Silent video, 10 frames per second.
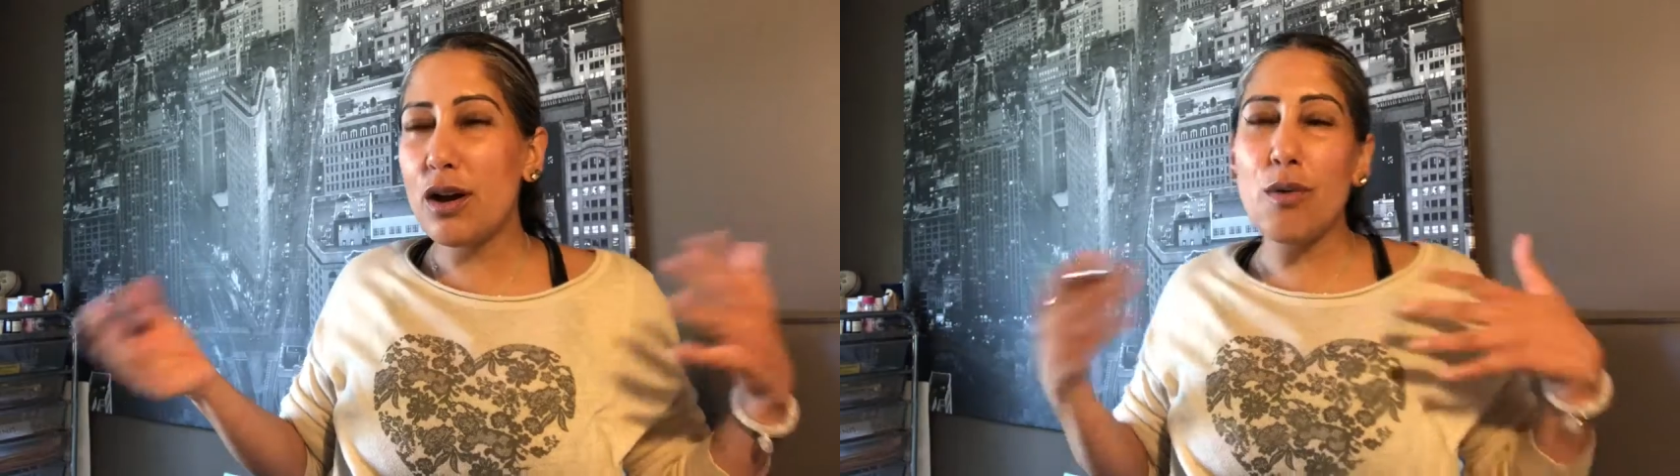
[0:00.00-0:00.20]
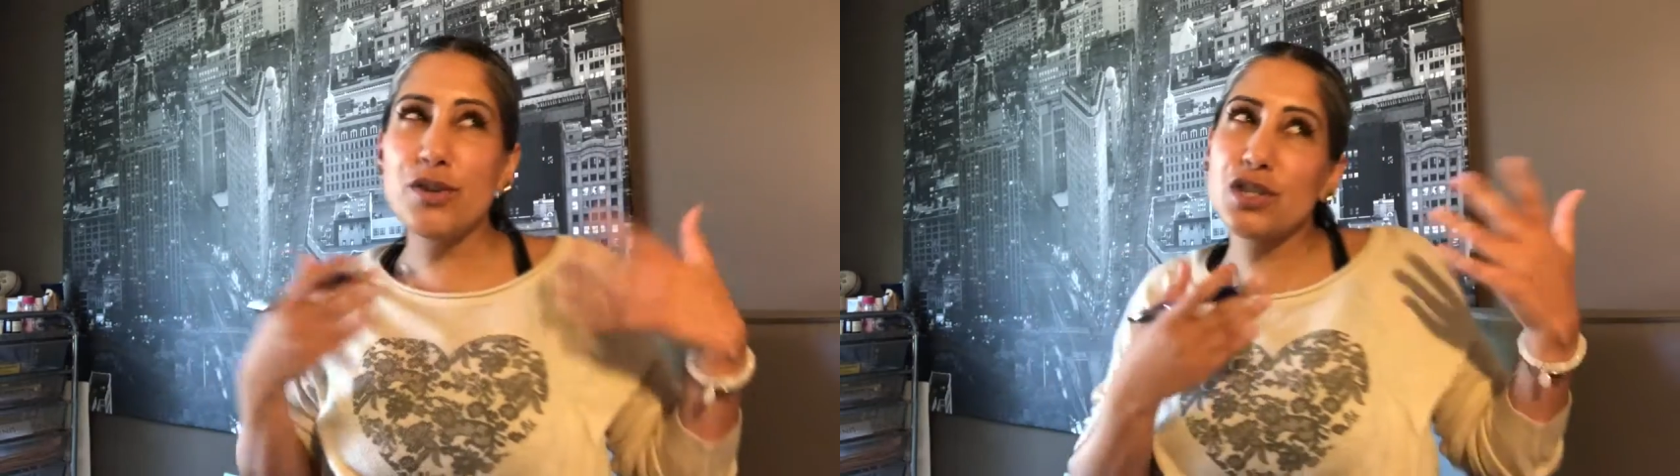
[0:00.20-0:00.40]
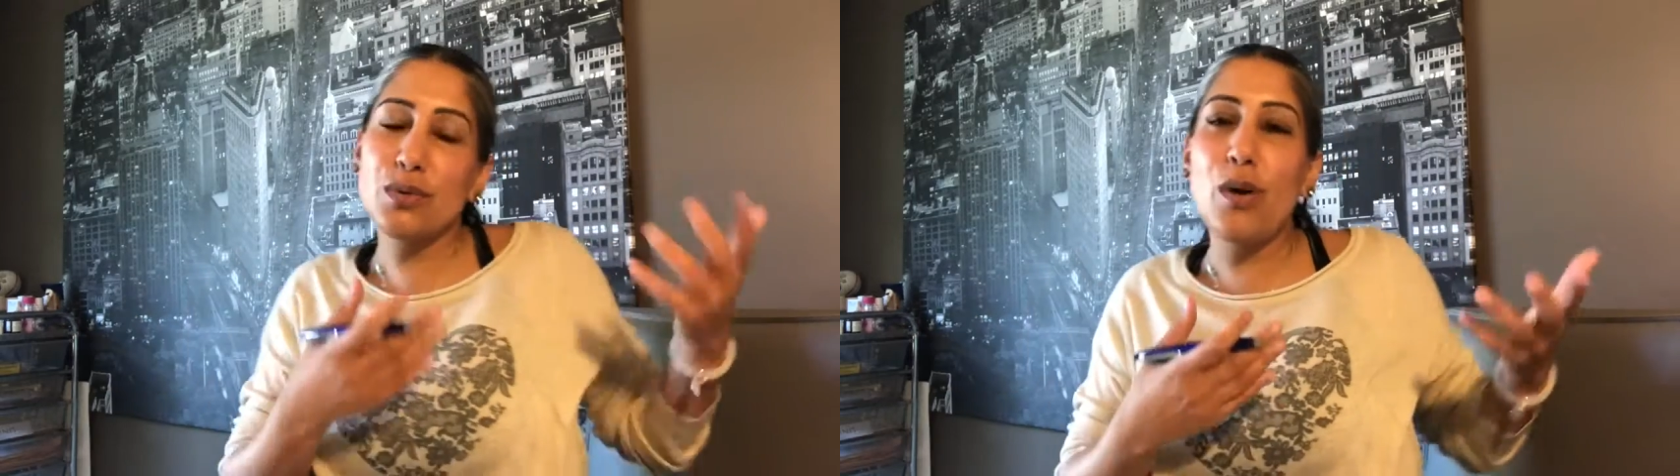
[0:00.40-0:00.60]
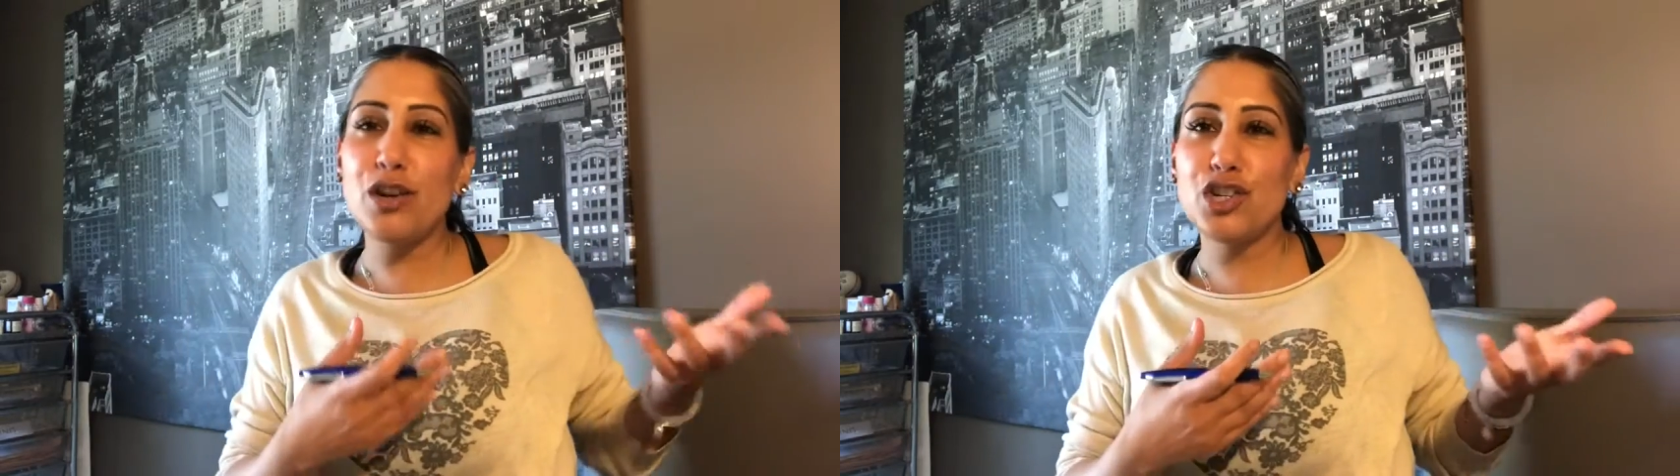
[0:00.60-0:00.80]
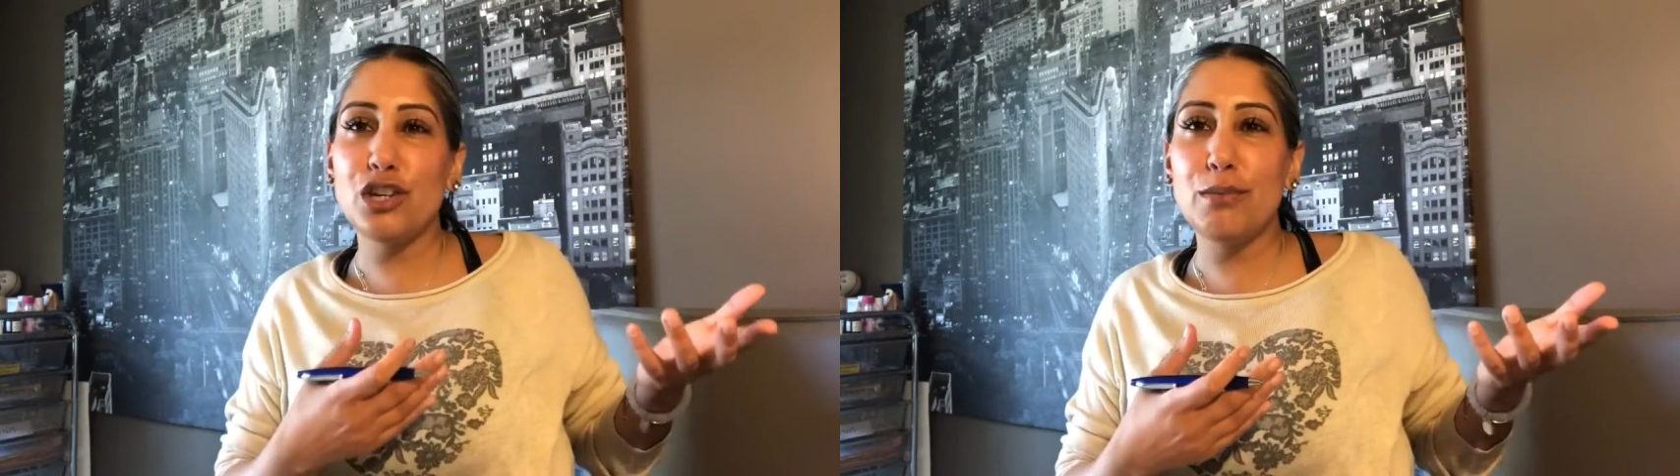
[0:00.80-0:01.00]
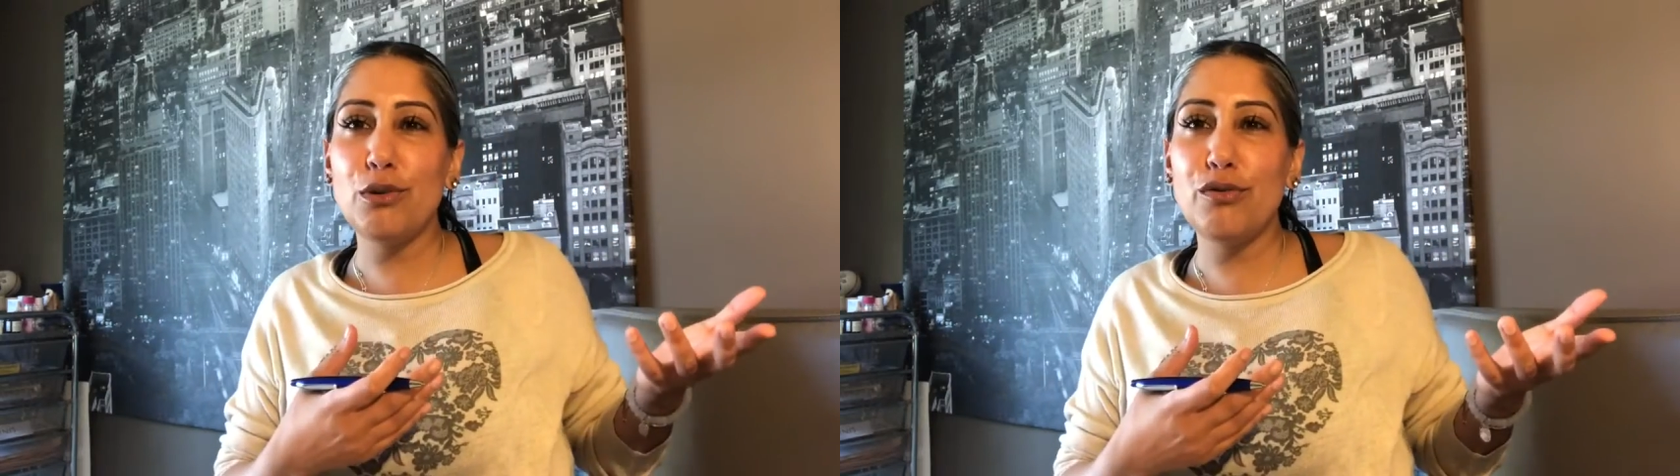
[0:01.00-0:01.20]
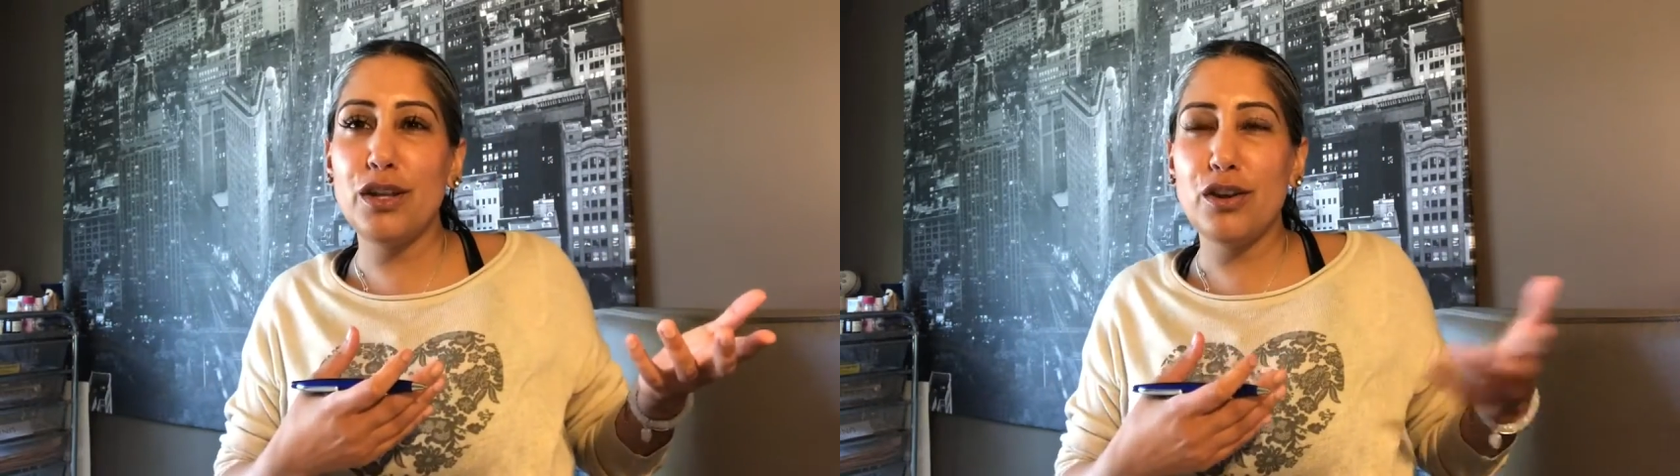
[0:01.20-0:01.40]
are just watching a movie.